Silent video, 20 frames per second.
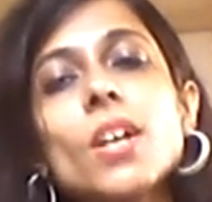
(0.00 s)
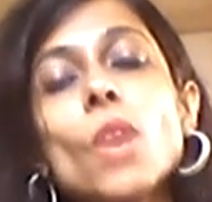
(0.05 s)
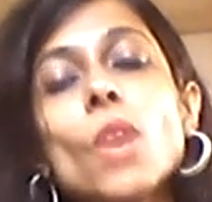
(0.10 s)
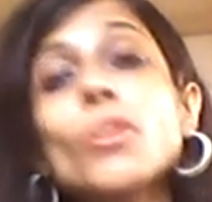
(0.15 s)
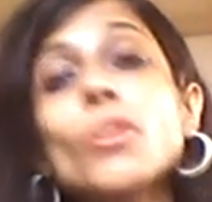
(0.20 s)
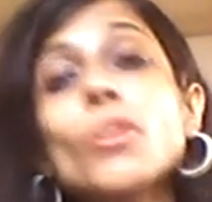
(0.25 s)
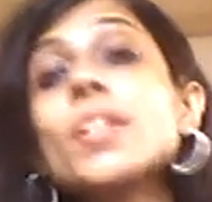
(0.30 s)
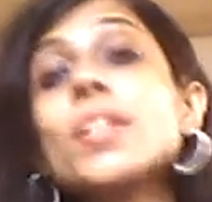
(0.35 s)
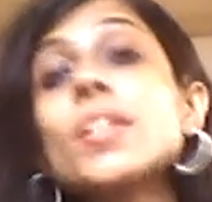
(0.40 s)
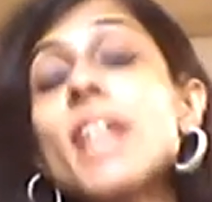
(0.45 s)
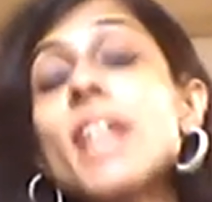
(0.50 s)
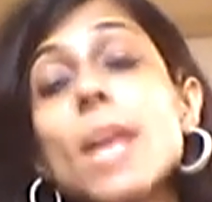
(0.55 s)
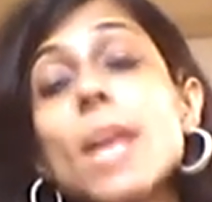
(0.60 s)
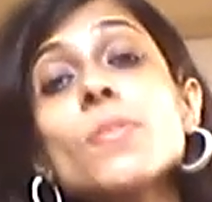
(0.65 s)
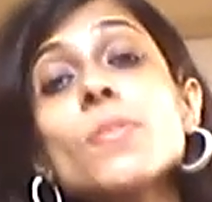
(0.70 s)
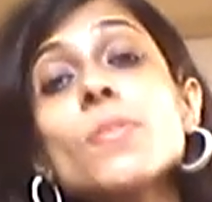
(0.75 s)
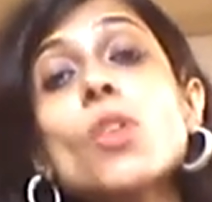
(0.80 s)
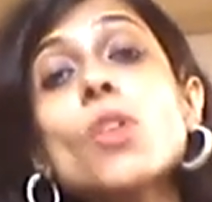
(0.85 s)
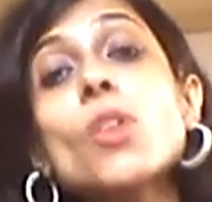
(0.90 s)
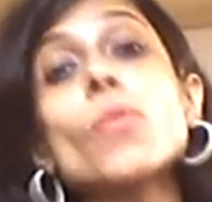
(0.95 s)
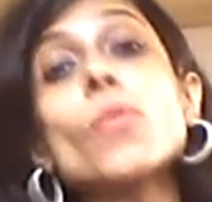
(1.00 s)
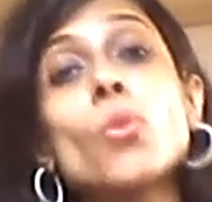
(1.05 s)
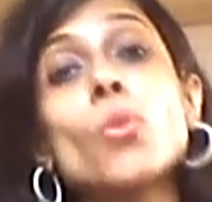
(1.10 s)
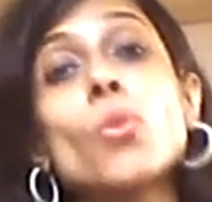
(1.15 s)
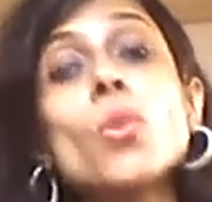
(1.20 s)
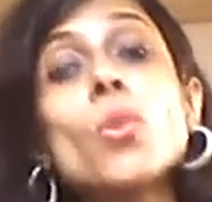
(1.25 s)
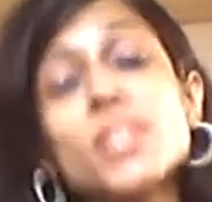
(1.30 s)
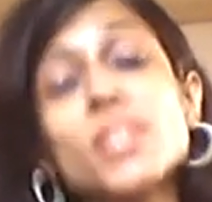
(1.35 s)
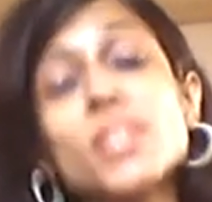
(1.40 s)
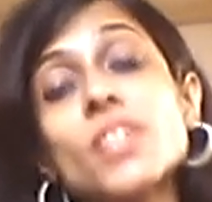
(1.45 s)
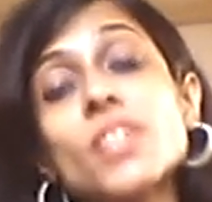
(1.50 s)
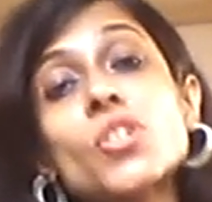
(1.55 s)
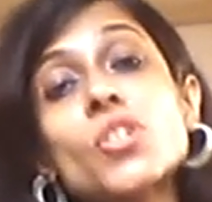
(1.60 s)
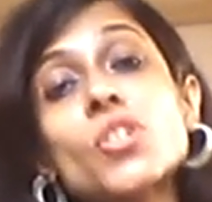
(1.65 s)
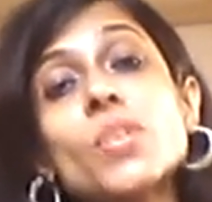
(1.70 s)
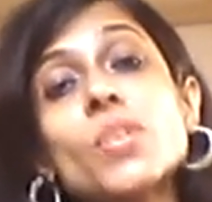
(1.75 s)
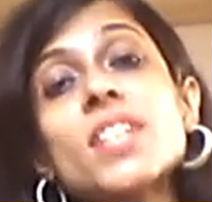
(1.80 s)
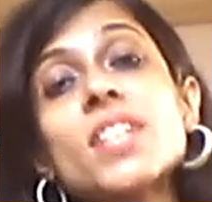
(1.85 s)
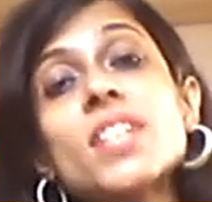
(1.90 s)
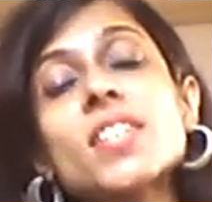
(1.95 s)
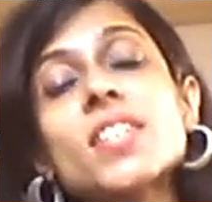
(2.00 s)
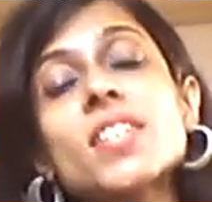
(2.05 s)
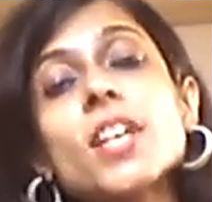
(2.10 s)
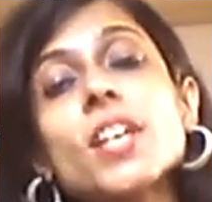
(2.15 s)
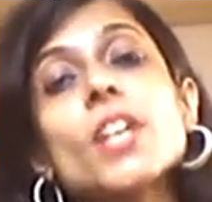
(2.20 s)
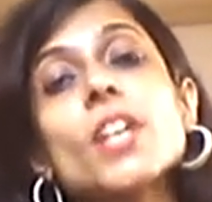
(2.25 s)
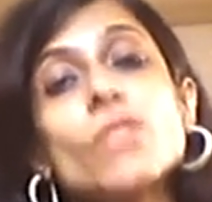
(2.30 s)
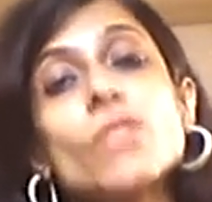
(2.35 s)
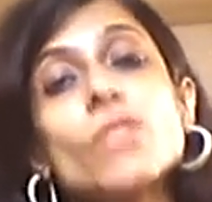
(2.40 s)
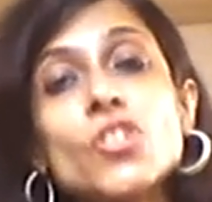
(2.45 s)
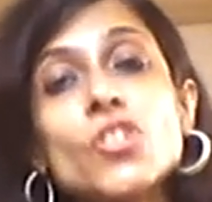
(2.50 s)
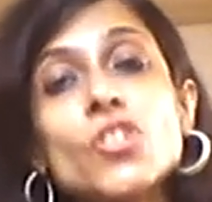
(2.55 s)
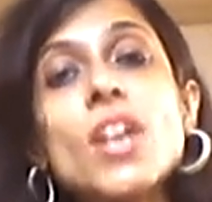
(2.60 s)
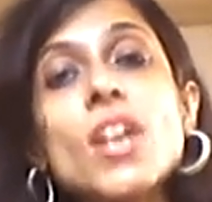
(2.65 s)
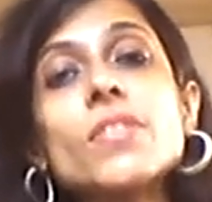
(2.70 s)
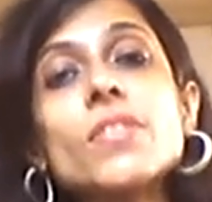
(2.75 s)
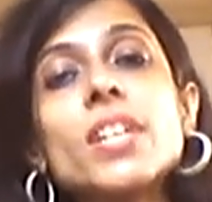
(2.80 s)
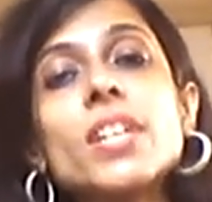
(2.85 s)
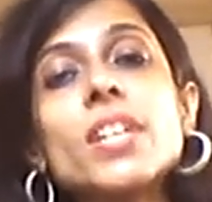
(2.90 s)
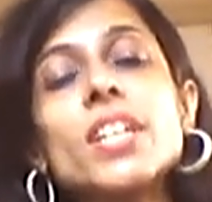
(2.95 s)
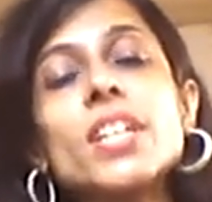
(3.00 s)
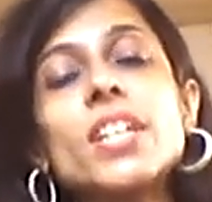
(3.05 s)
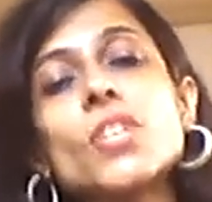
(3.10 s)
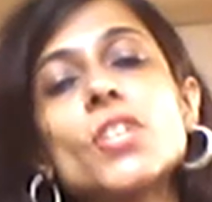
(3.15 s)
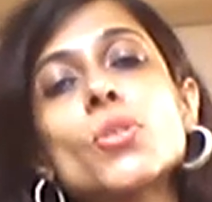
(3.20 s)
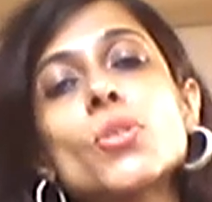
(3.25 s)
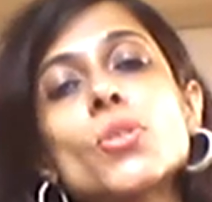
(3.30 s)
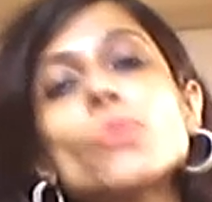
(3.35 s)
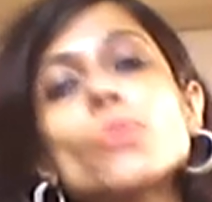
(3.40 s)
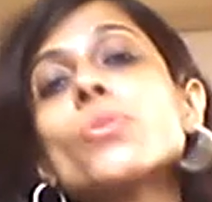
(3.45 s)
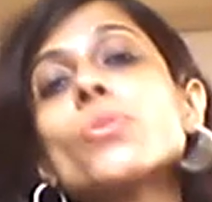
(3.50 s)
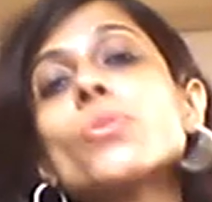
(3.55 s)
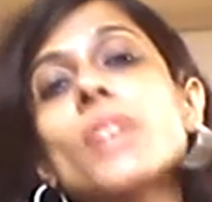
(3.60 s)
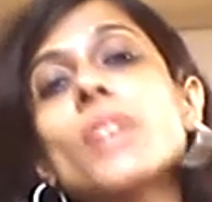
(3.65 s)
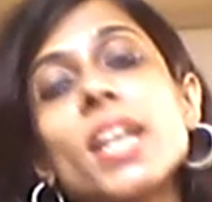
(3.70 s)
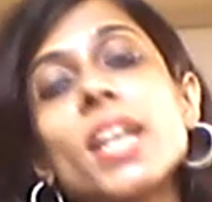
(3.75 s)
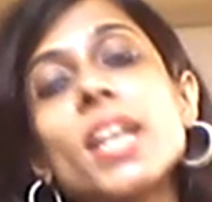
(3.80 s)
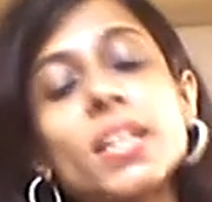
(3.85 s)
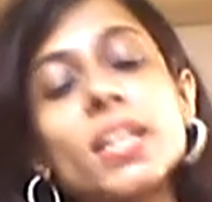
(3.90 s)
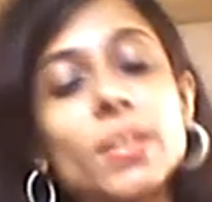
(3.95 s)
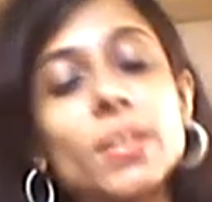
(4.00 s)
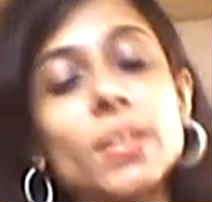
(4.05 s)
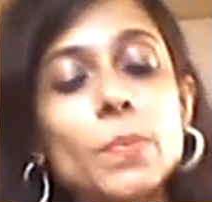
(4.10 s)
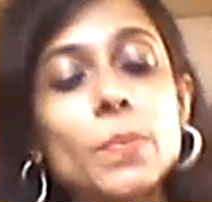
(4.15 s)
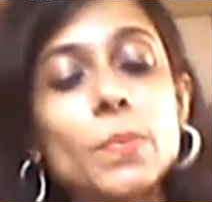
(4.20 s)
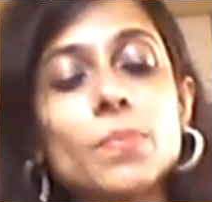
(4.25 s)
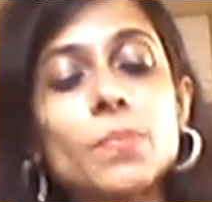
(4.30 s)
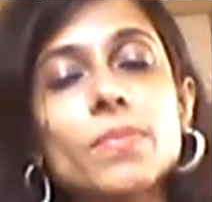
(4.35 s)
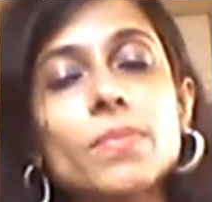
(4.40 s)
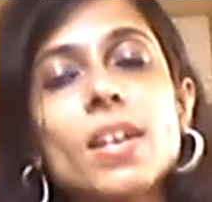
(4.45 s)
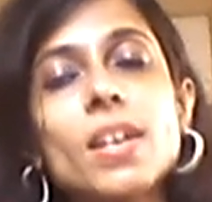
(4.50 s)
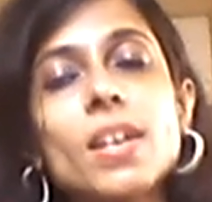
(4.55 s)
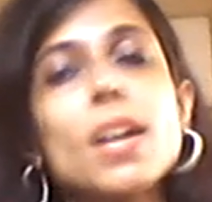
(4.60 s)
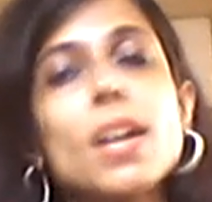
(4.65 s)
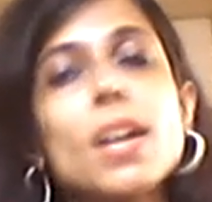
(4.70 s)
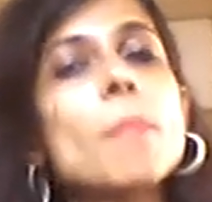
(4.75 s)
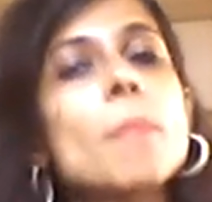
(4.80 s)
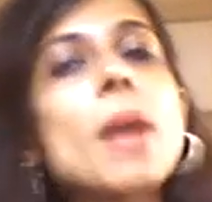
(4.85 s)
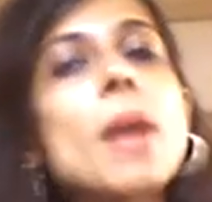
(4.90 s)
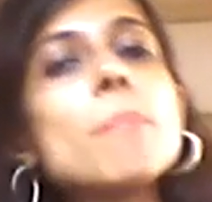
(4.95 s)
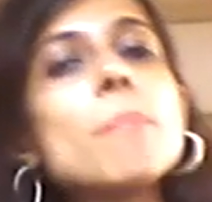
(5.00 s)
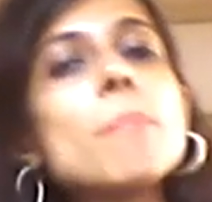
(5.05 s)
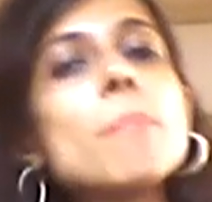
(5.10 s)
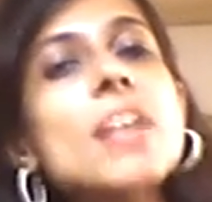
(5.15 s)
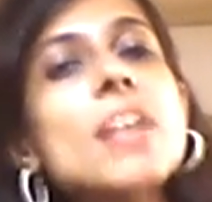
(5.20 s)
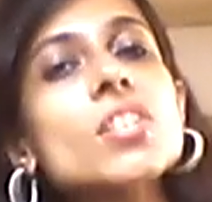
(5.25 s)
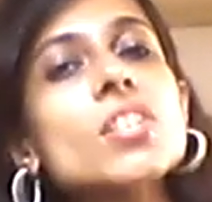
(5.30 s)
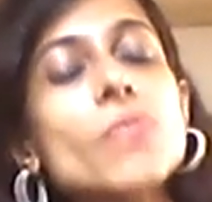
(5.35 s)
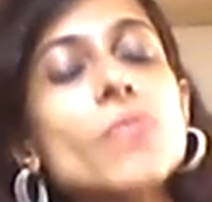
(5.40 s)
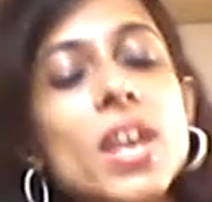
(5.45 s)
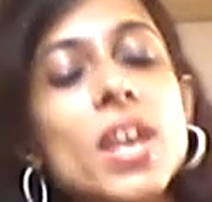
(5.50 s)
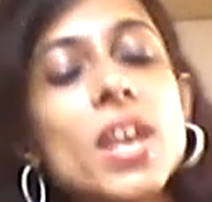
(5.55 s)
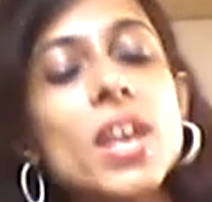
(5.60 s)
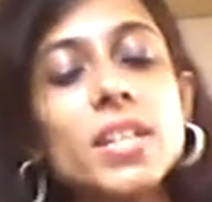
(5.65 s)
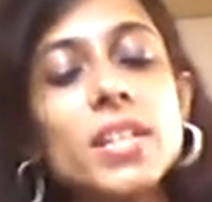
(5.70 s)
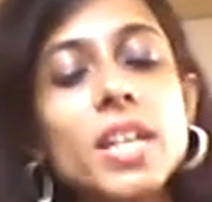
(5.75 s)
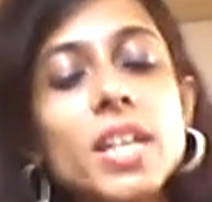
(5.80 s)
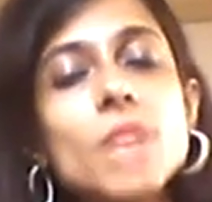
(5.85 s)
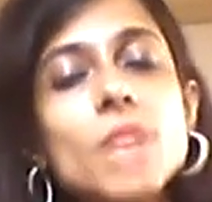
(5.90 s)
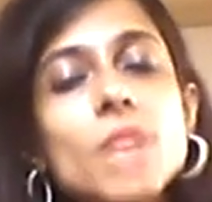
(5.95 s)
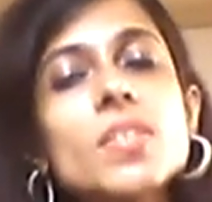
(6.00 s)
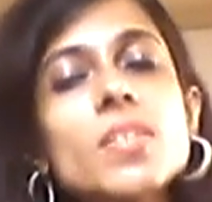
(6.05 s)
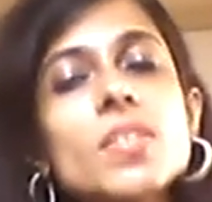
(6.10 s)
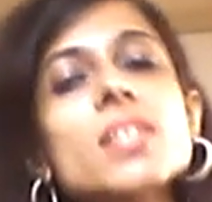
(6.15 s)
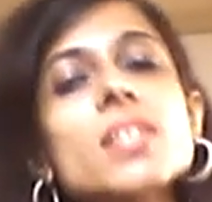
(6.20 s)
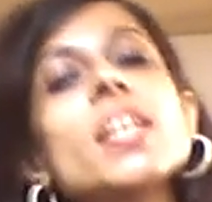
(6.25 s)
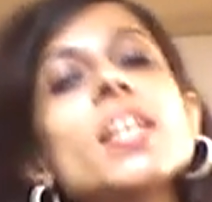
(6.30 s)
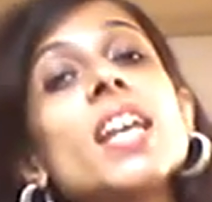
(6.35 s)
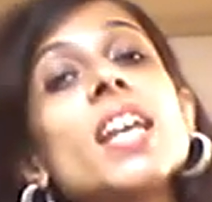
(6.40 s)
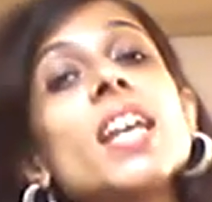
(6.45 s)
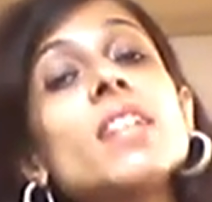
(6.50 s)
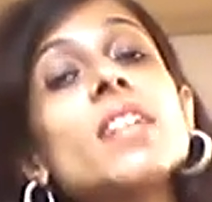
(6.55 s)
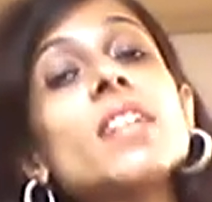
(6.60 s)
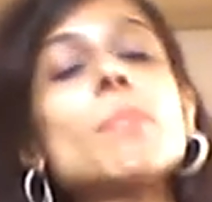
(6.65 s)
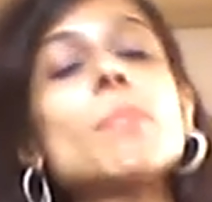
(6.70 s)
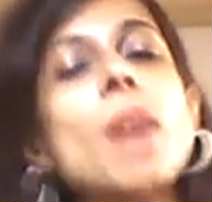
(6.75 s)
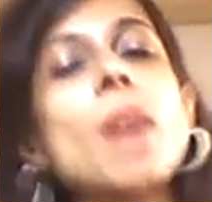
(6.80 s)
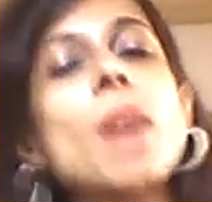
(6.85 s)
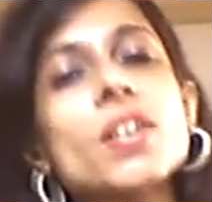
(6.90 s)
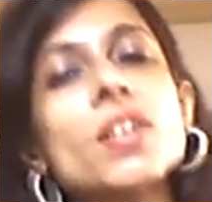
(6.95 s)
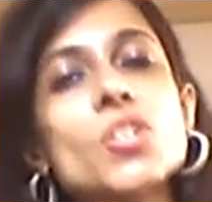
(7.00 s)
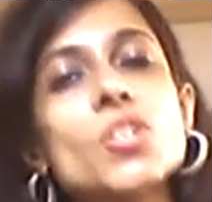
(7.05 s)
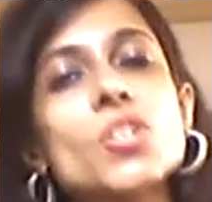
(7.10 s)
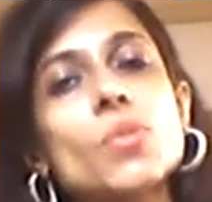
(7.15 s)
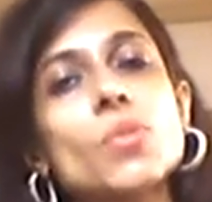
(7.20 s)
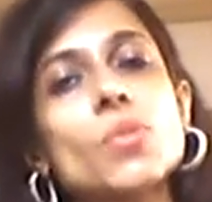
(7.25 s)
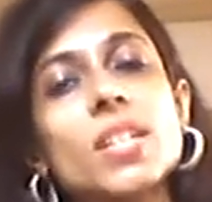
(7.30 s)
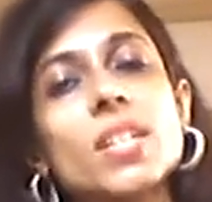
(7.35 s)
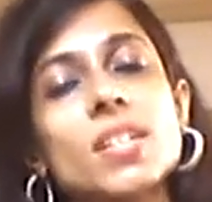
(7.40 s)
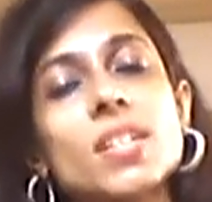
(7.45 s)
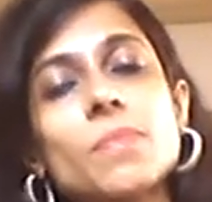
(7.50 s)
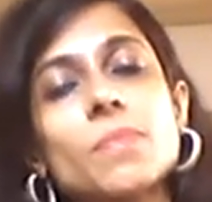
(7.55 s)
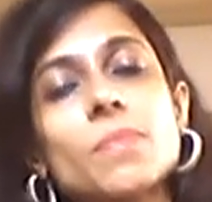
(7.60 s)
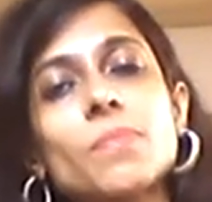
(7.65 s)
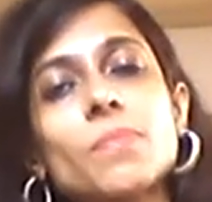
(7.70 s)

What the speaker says: For the names of roads and streets, we generally need to use in. My best friend lives in Park Street.